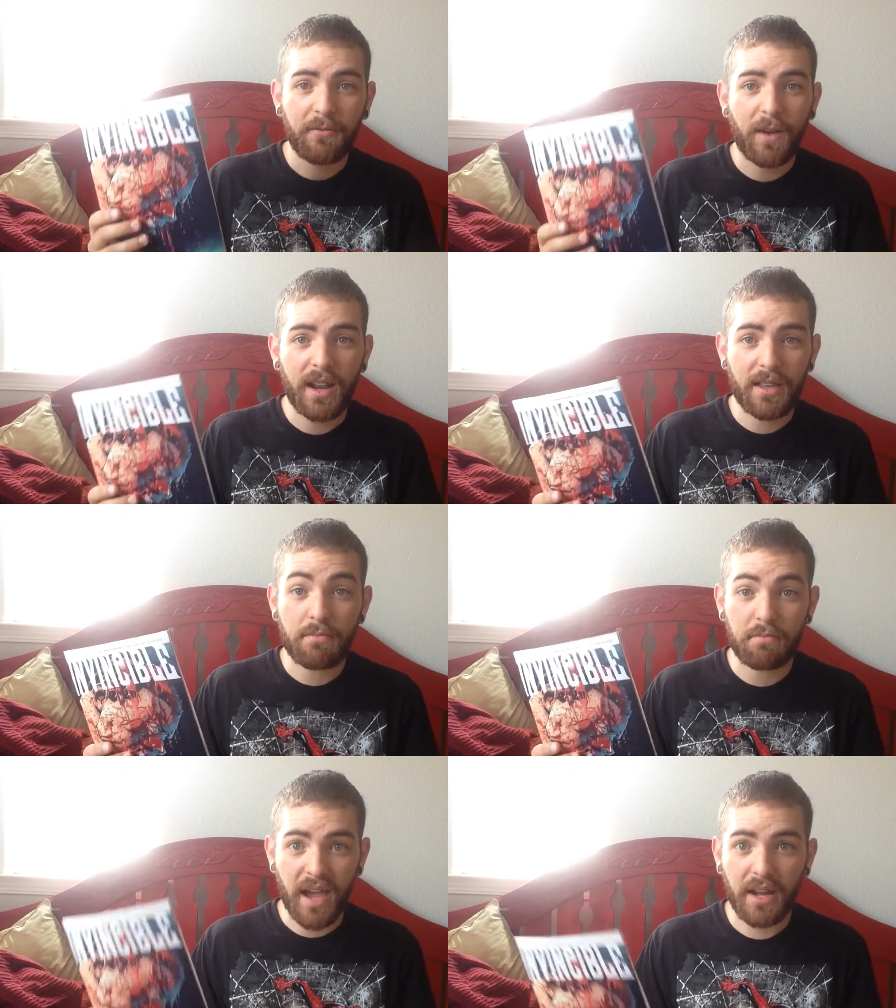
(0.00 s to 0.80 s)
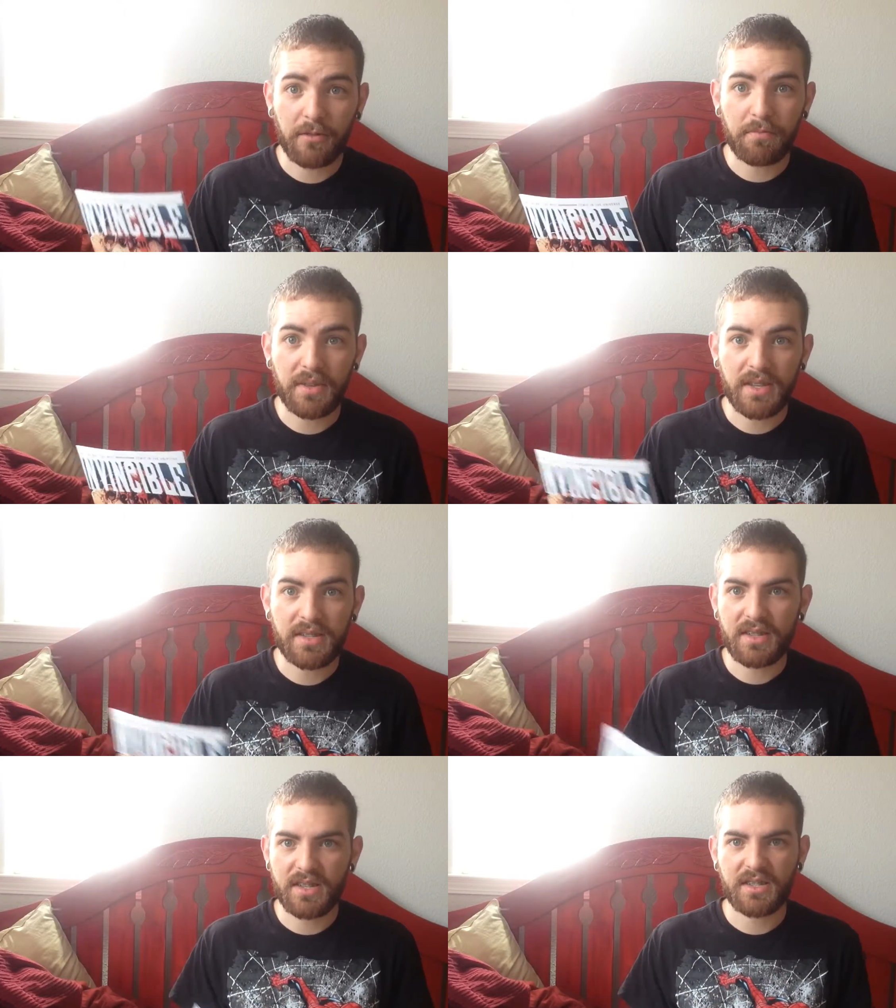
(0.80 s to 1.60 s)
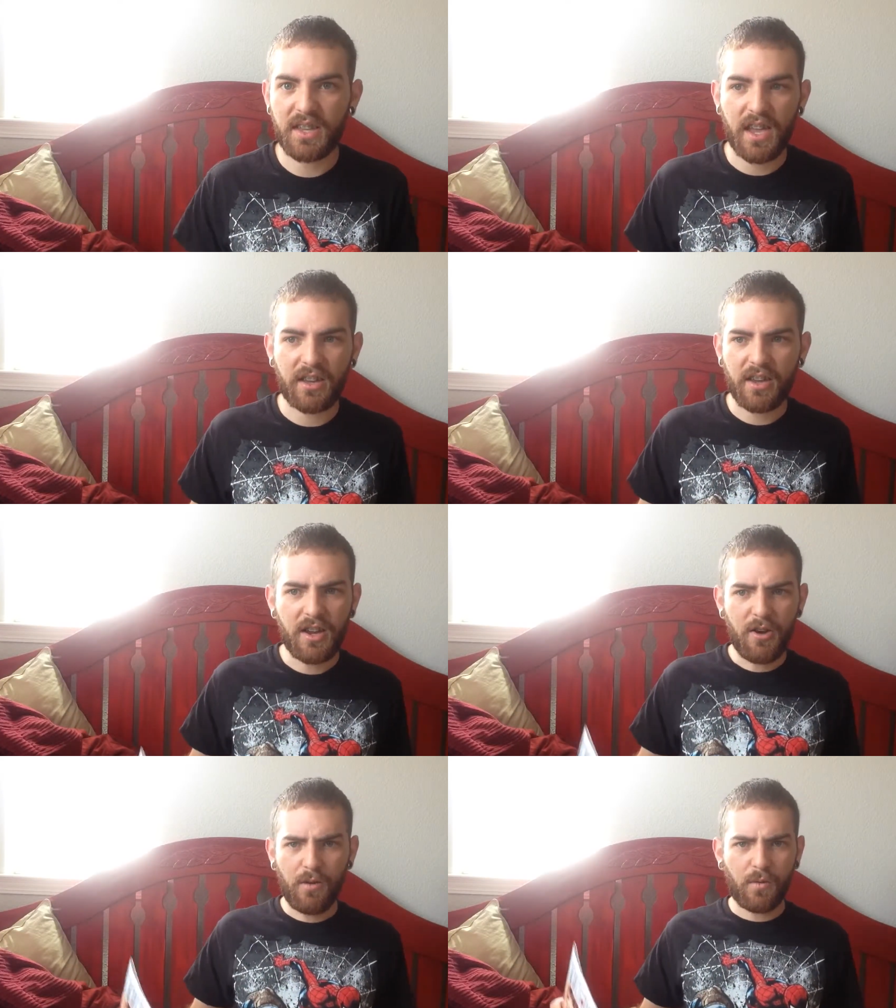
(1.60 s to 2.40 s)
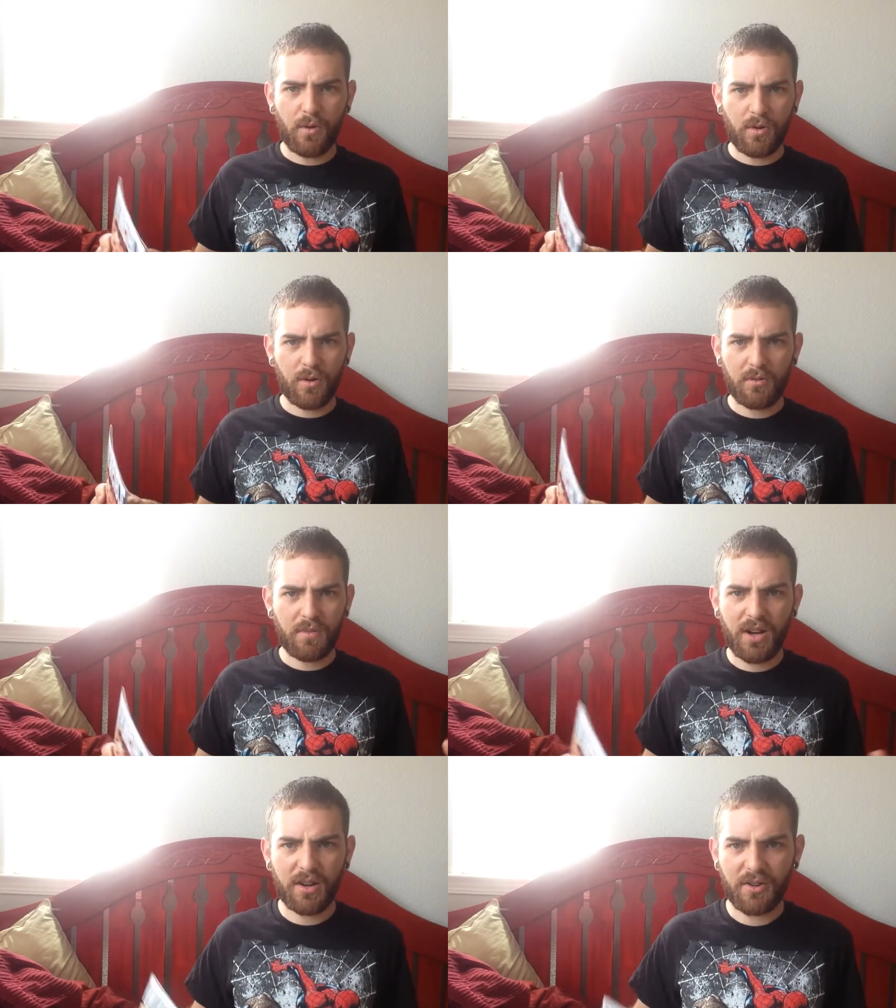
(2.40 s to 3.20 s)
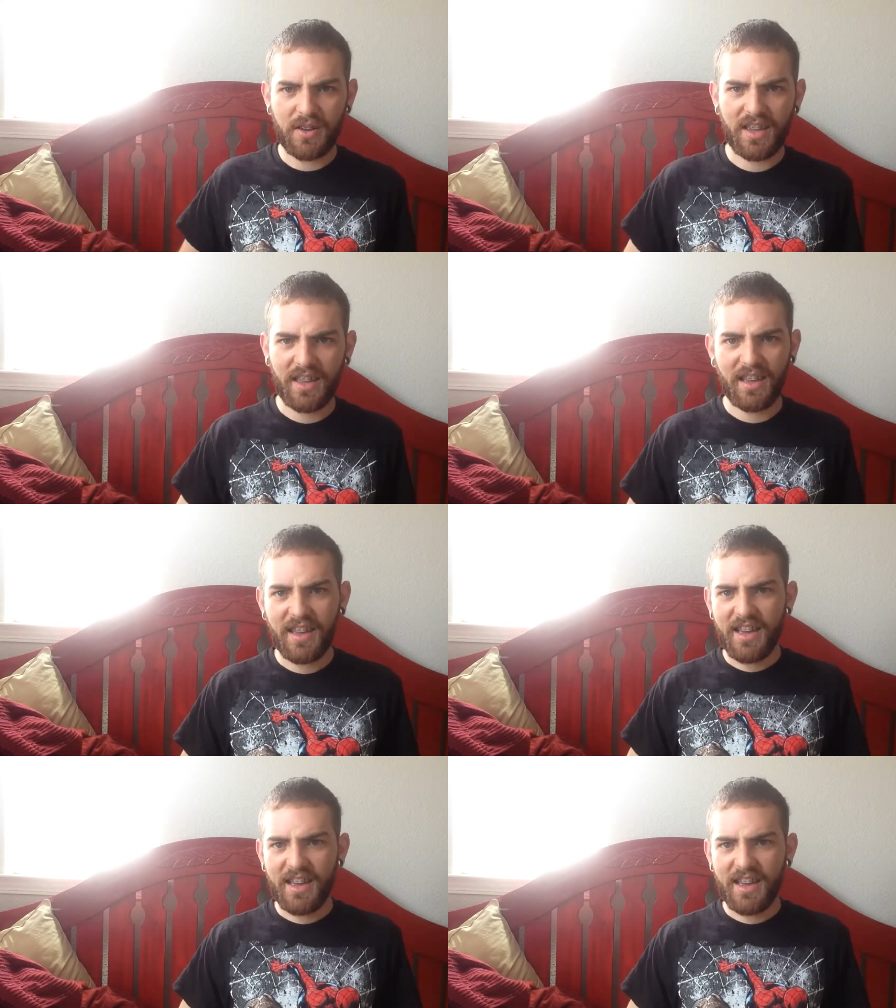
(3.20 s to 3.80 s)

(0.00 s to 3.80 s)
fighting Battle Beast, this like warmongering